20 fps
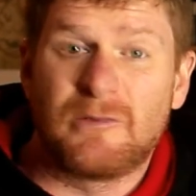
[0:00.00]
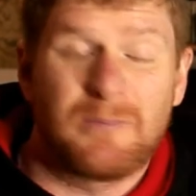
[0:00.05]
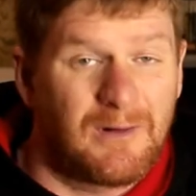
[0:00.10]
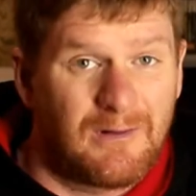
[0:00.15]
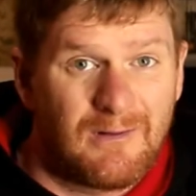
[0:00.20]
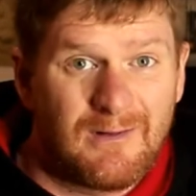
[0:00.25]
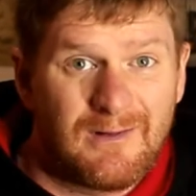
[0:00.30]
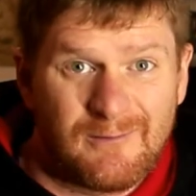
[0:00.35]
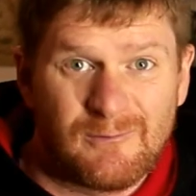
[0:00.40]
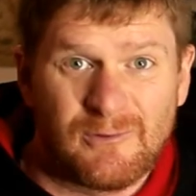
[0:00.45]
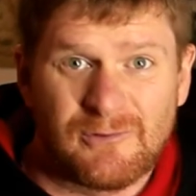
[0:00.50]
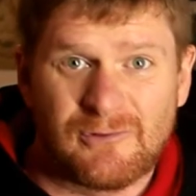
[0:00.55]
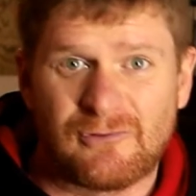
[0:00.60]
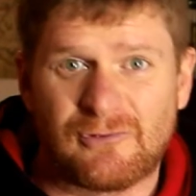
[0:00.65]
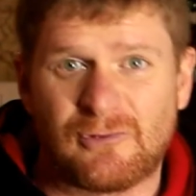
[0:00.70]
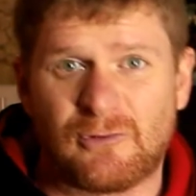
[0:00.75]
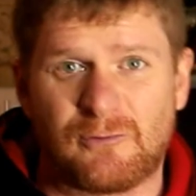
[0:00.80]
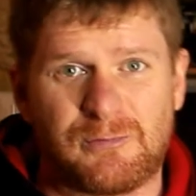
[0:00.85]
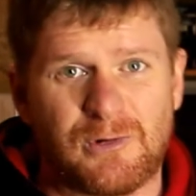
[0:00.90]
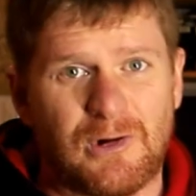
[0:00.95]
Apparently they wanted to
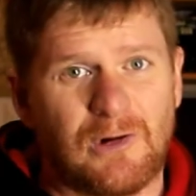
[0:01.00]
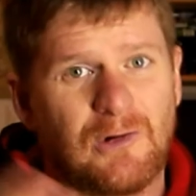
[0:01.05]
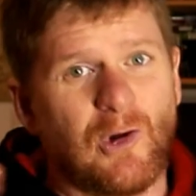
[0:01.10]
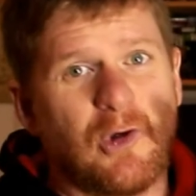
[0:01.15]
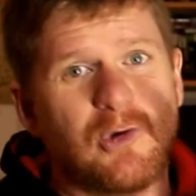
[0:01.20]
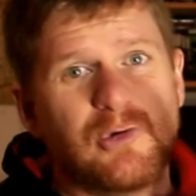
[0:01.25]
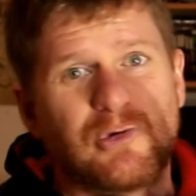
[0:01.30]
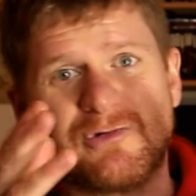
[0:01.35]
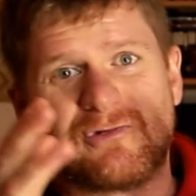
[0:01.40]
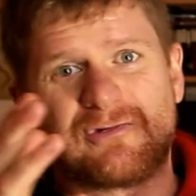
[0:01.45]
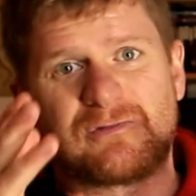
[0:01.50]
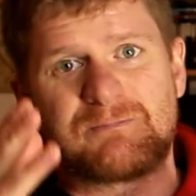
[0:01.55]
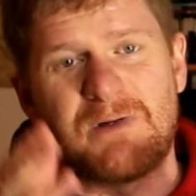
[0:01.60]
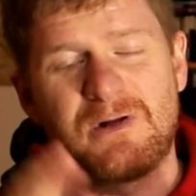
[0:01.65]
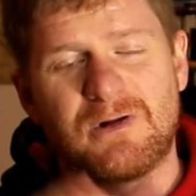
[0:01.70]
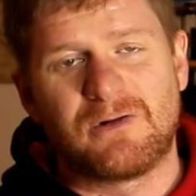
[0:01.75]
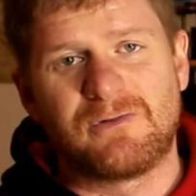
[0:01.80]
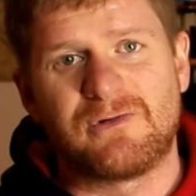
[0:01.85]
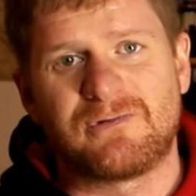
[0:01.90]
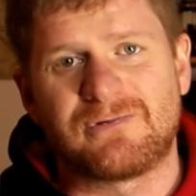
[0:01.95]
sort of put a Logan
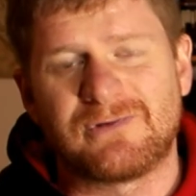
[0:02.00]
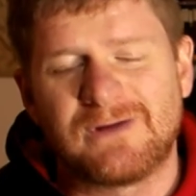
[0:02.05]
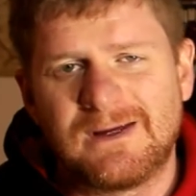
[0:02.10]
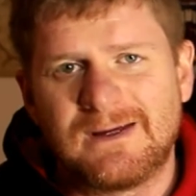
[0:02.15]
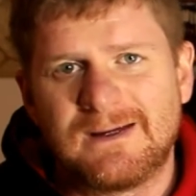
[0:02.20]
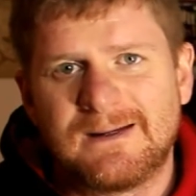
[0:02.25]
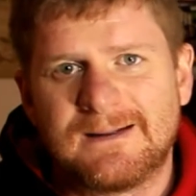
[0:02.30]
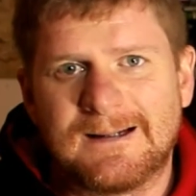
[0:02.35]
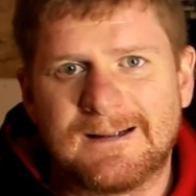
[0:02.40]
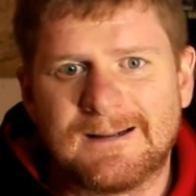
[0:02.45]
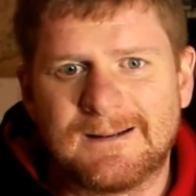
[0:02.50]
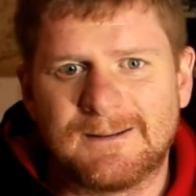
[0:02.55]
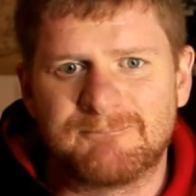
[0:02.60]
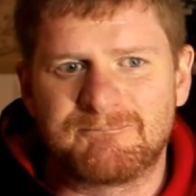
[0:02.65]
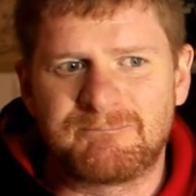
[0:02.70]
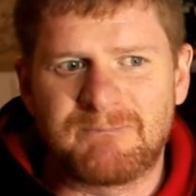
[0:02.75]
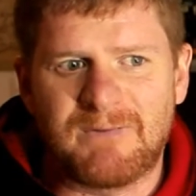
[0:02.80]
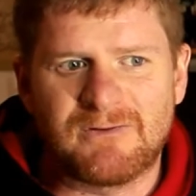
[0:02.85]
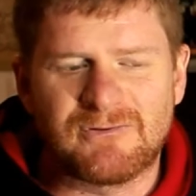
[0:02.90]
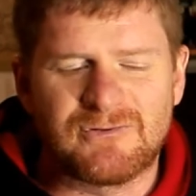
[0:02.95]
spin on this
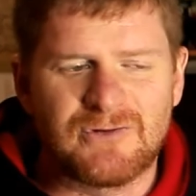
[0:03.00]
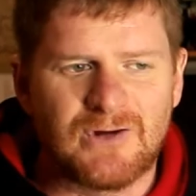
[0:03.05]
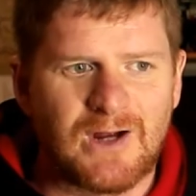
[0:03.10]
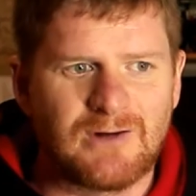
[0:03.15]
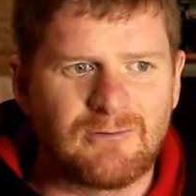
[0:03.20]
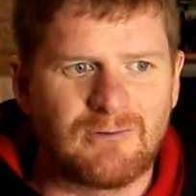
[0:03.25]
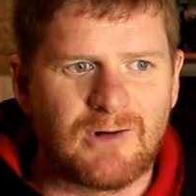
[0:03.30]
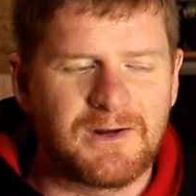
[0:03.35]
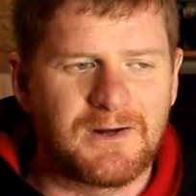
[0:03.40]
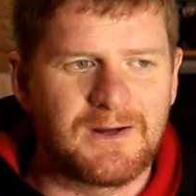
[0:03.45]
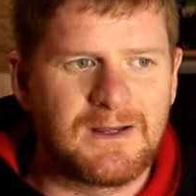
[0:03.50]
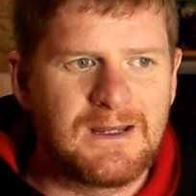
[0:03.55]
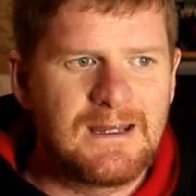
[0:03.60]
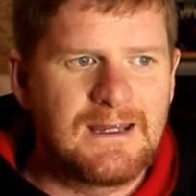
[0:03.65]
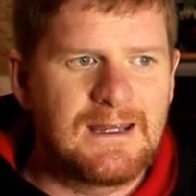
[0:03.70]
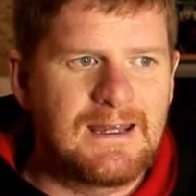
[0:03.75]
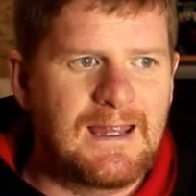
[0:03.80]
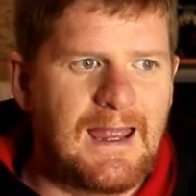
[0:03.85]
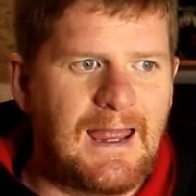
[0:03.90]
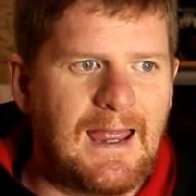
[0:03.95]
as Knight Rider,
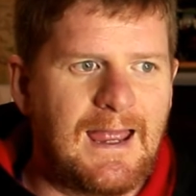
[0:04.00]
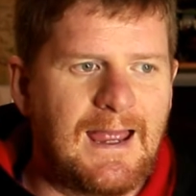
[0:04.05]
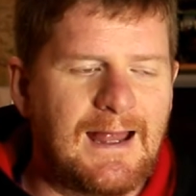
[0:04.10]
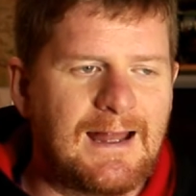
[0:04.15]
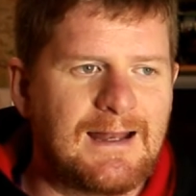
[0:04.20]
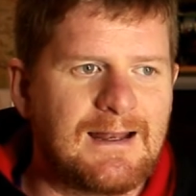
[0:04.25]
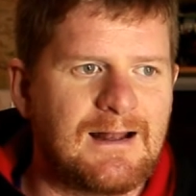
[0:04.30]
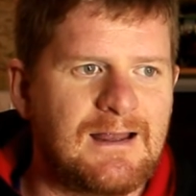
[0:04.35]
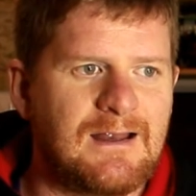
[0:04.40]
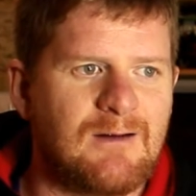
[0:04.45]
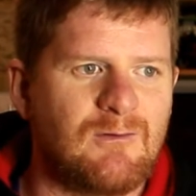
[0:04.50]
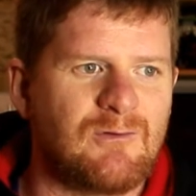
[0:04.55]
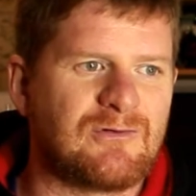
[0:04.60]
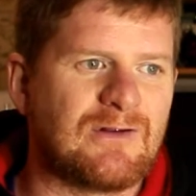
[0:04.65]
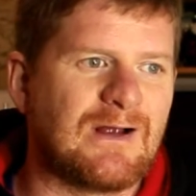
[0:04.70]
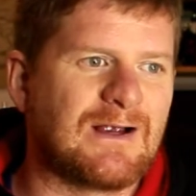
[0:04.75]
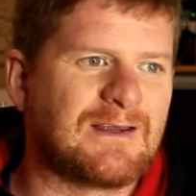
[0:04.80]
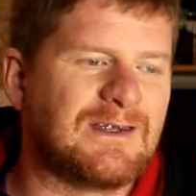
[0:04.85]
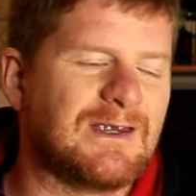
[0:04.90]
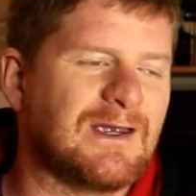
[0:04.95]
and it was
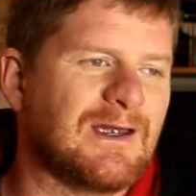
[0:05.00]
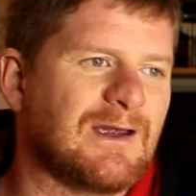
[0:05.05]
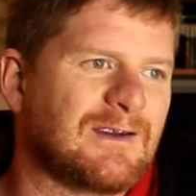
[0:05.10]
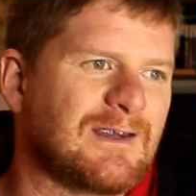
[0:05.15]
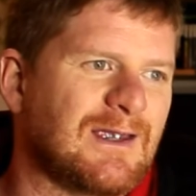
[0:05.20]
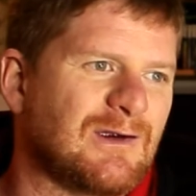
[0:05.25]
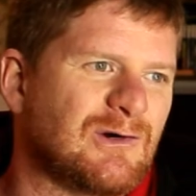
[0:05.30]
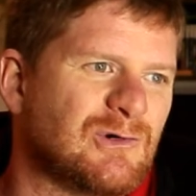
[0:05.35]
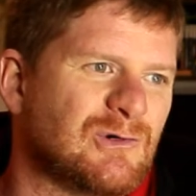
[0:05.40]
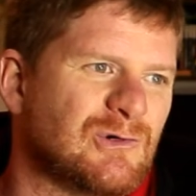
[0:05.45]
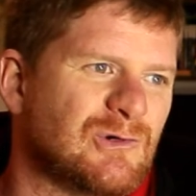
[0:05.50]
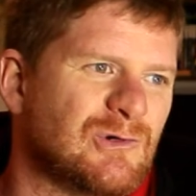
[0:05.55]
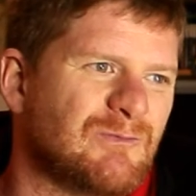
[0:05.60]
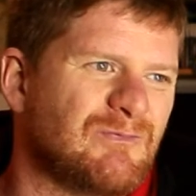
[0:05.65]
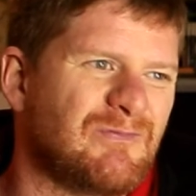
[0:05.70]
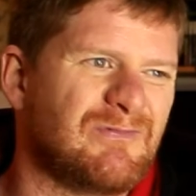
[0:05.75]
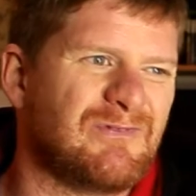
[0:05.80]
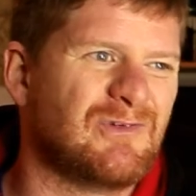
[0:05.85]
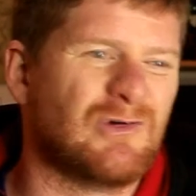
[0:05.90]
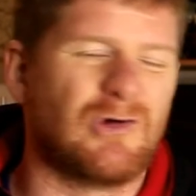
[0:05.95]
like, yeah, okay,
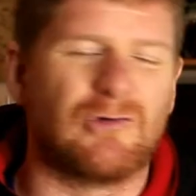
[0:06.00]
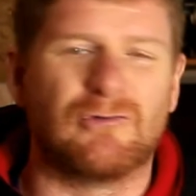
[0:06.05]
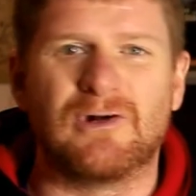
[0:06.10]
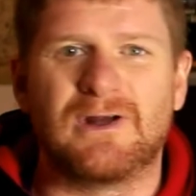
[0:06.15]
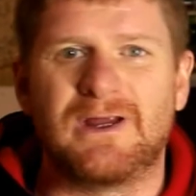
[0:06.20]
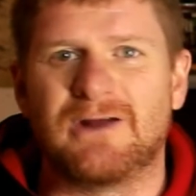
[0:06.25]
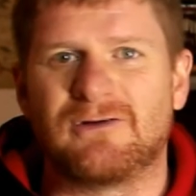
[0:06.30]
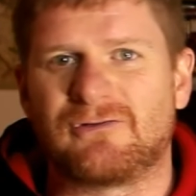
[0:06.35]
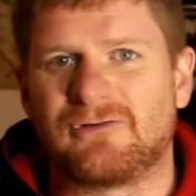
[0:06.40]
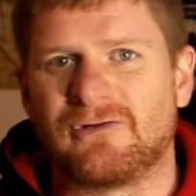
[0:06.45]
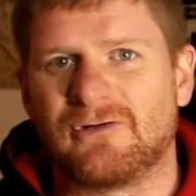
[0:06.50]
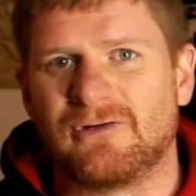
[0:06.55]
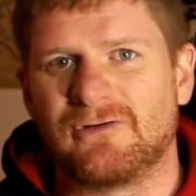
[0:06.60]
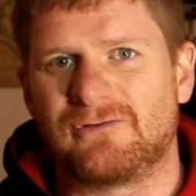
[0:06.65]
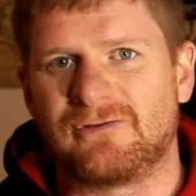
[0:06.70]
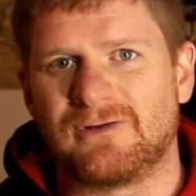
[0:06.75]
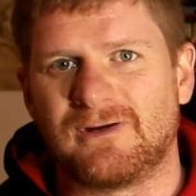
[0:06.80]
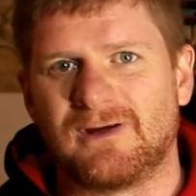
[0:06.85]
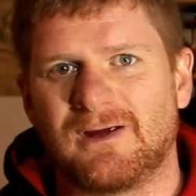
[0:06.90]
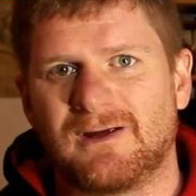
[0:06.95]
cool, not really
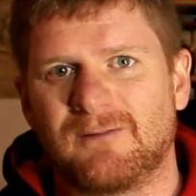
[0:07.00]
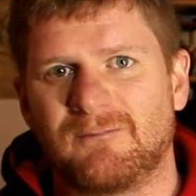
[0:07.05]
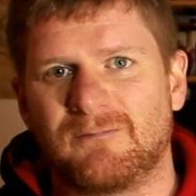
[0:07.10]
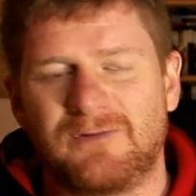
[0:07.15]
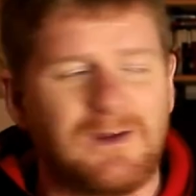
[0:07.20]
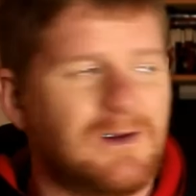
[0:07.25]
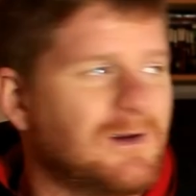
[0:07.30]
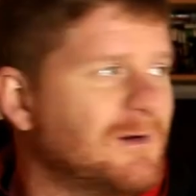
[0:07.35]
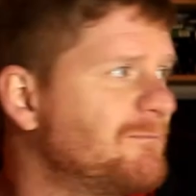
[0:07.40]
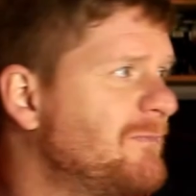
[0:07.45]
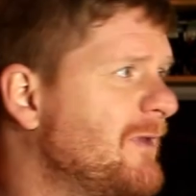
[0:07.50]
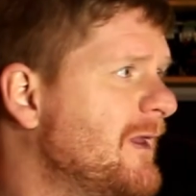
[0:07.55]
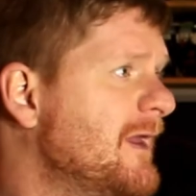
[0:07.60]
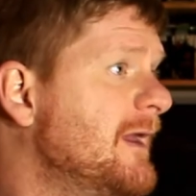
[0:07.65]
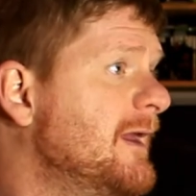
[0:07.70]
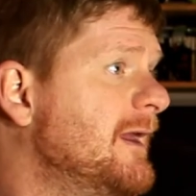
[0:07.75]
interested there.